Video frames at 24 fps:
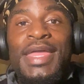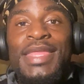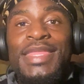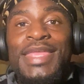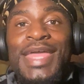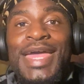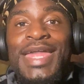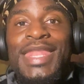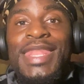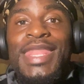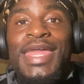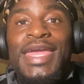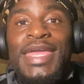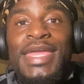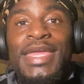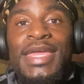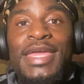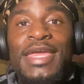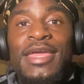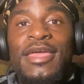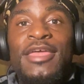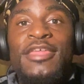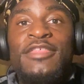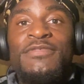that light
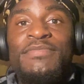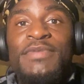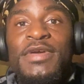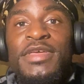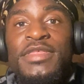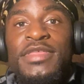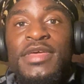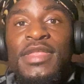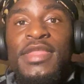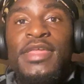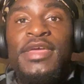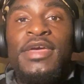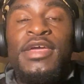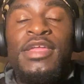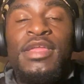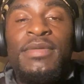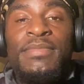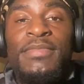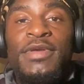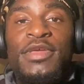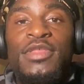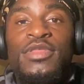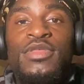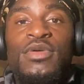is basically going to
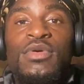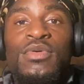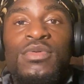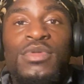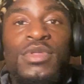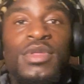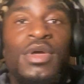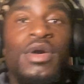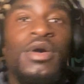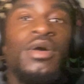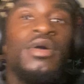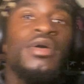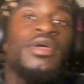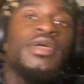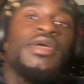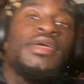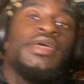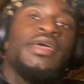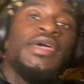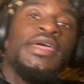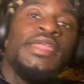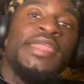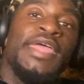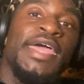be so dark
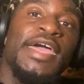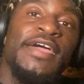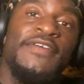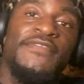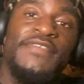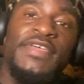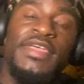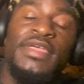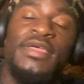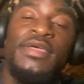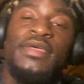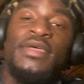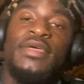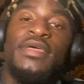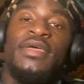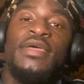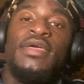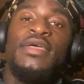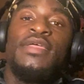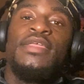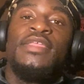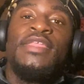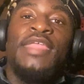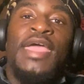and heavy
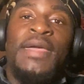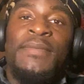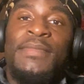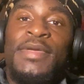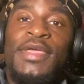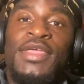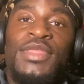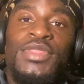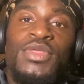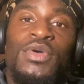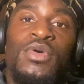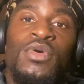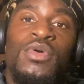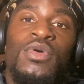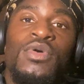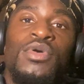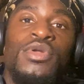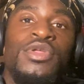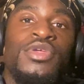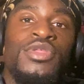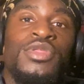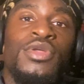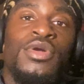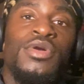that means all
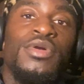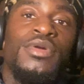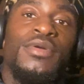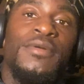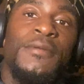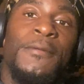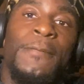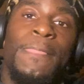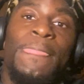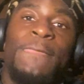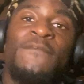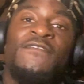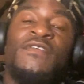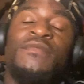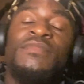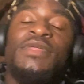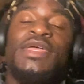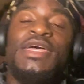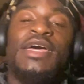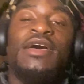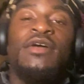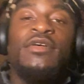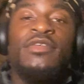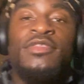the dirt from
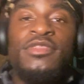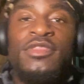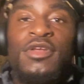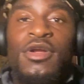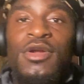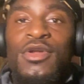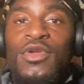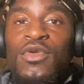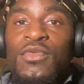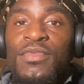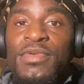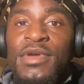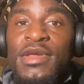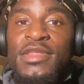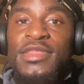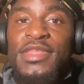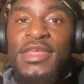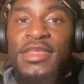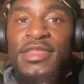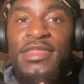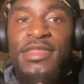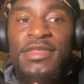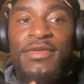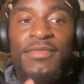the external
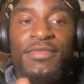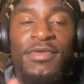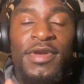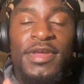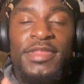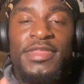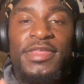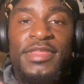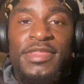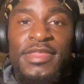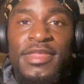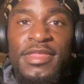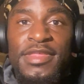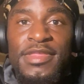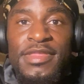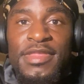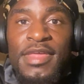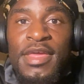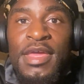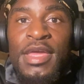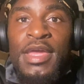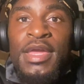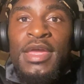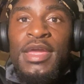presences processes
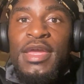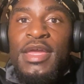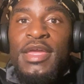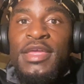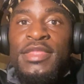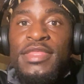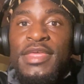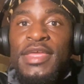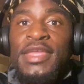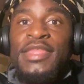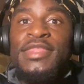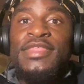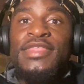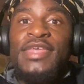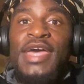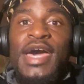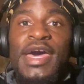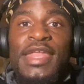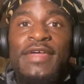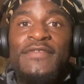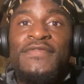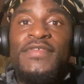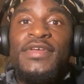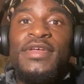is
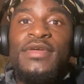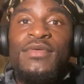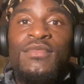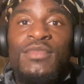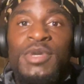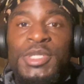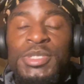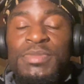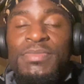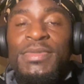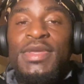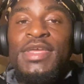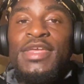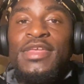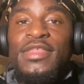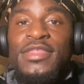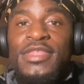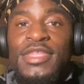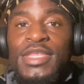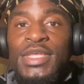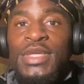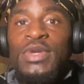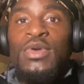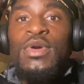inside of it, which means
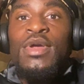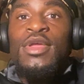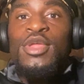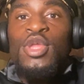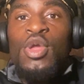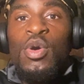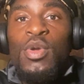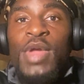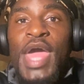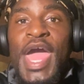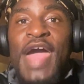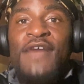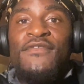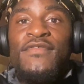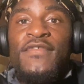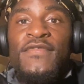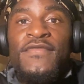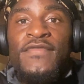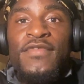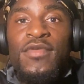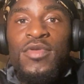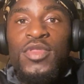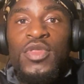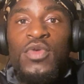you don't have a
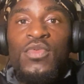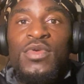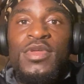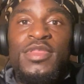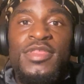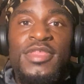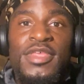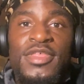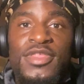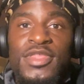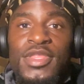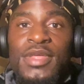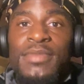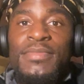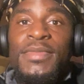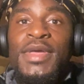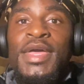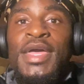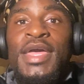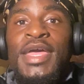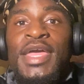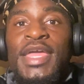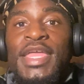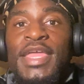filtering system.
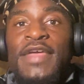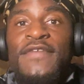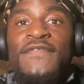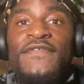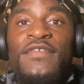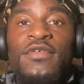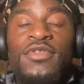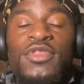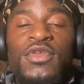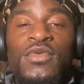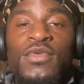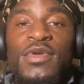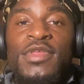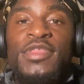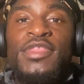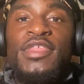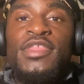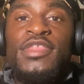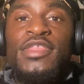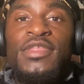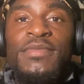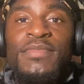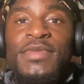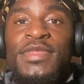Your filtering
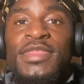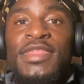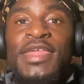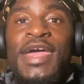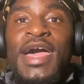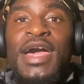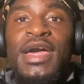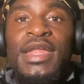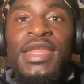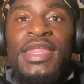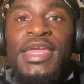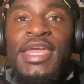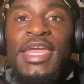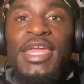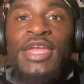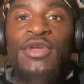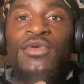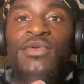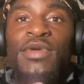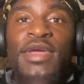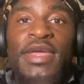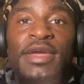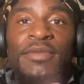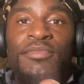system is not clean.
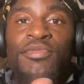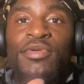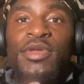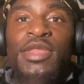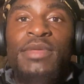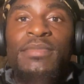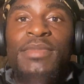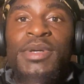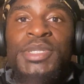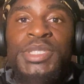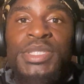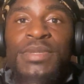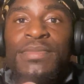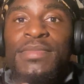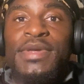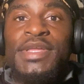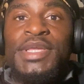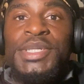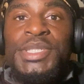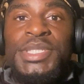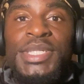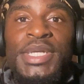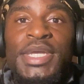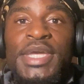You ain't pretty much
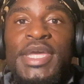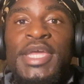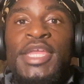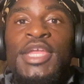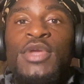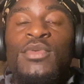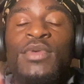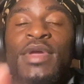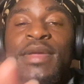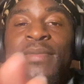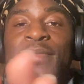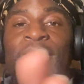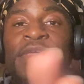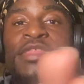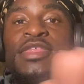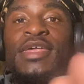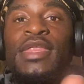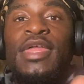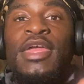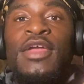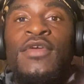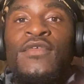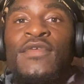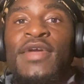diminish it, and you ain't
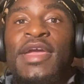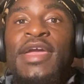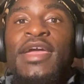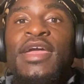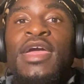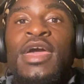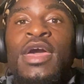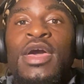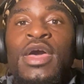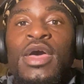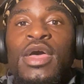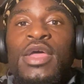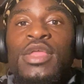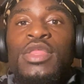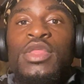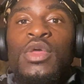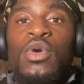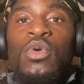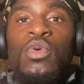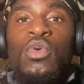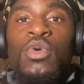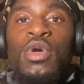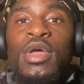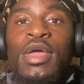basically create
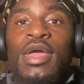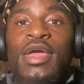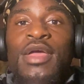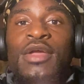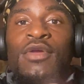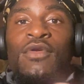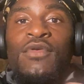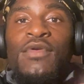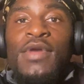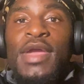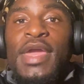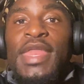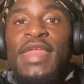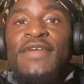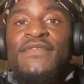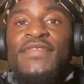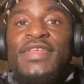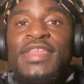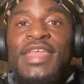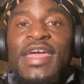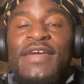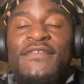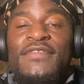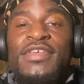no creative
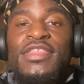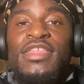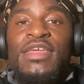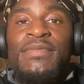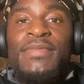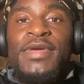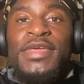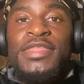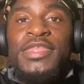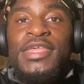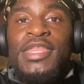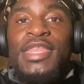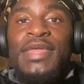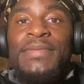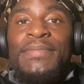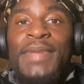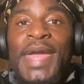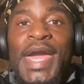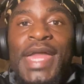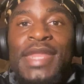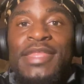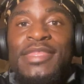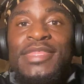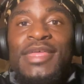endeavors to basically
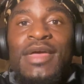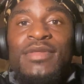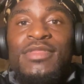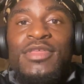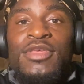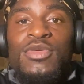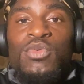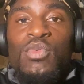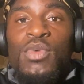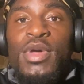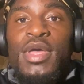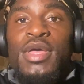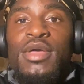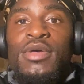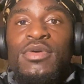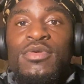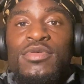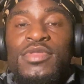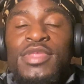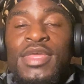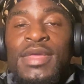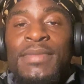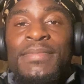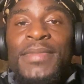balance out the
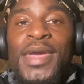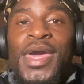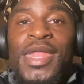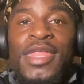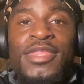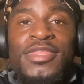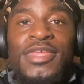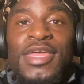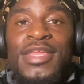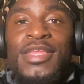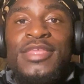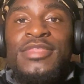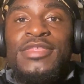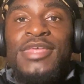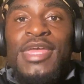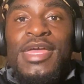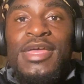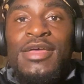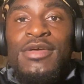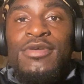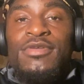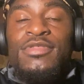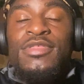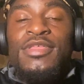wells and balance out the
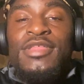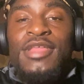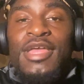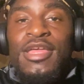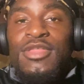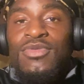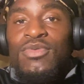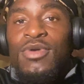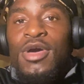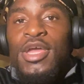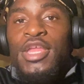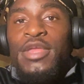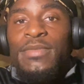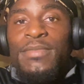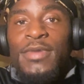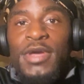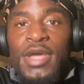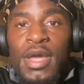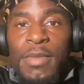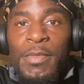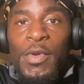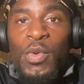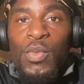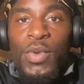scales. That's why you
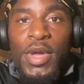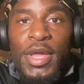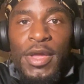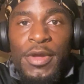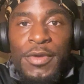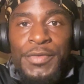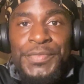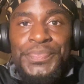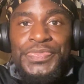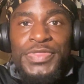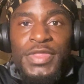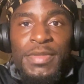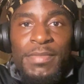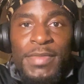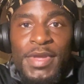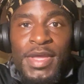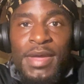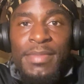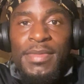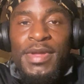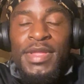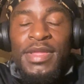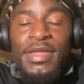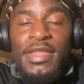become a well. You
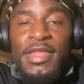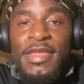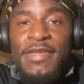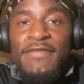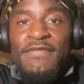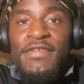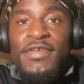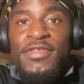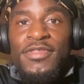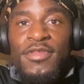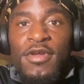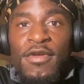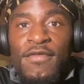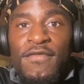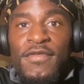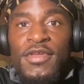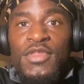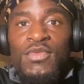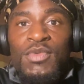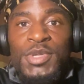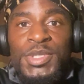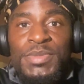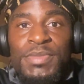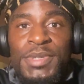become underneath the
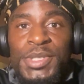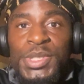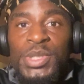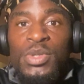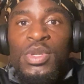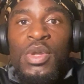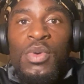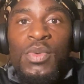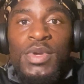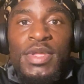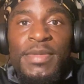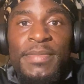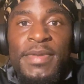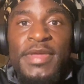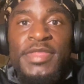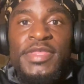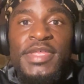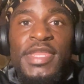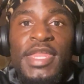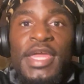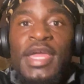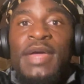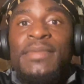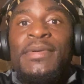surface, which means you don't want to
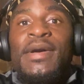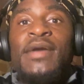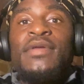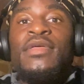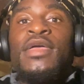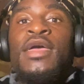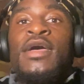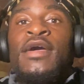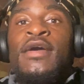basically come out